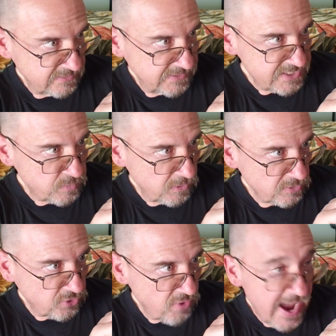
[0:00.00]
This will
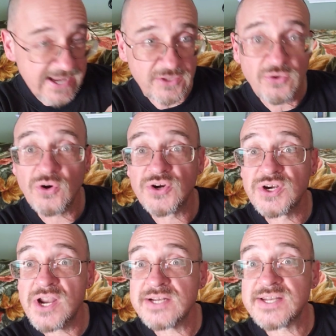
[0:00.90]
crack your
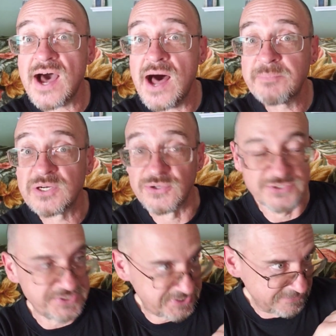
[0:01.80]

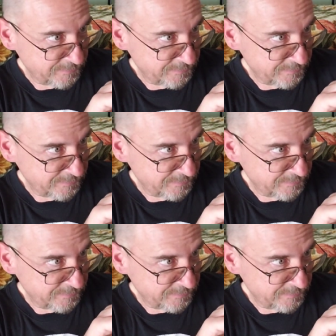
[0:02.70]
nutometers.